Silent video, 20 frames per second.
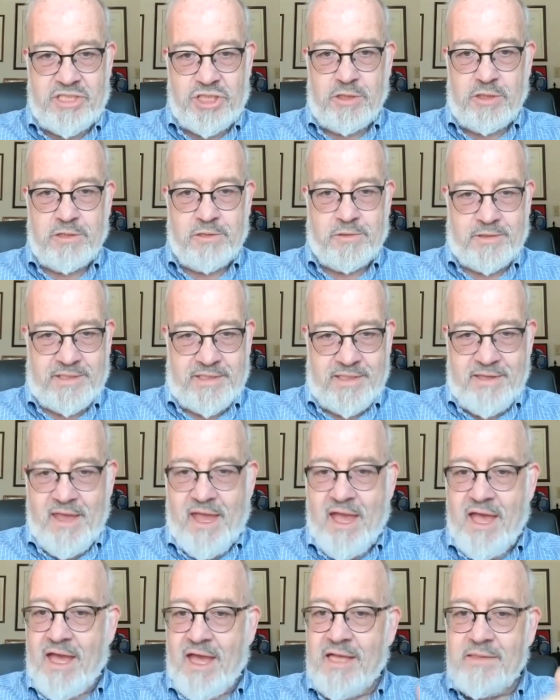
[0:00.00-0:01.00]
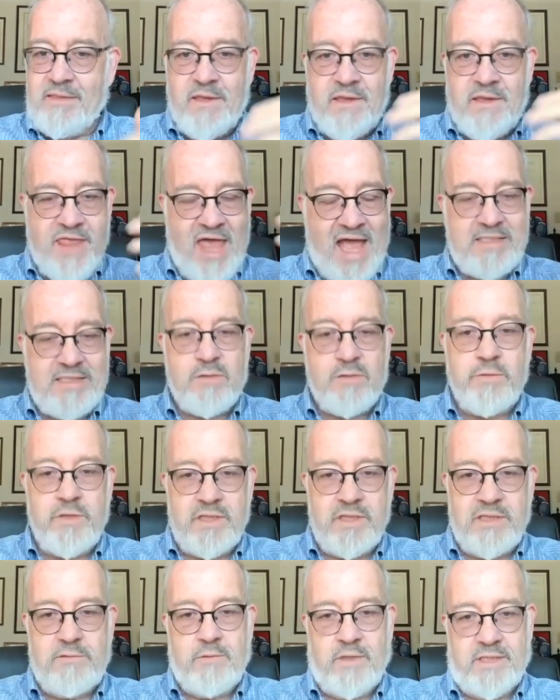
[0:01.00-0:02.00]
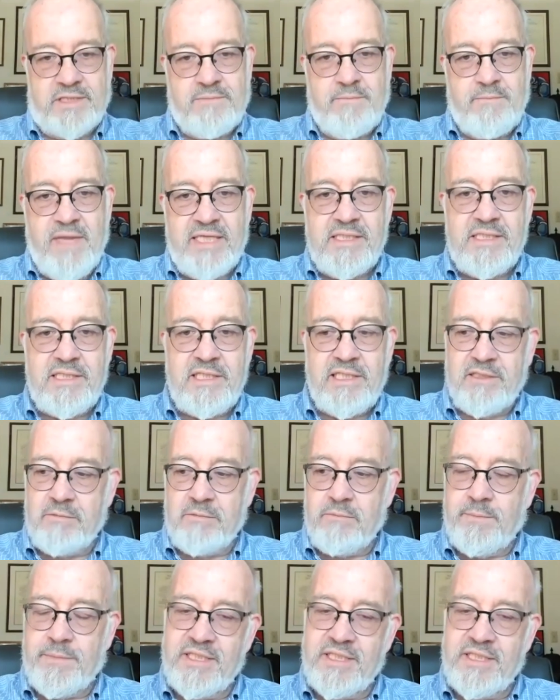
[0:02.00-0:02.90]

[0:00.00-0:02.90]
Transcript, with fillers: it's children. And that's really what's meant here.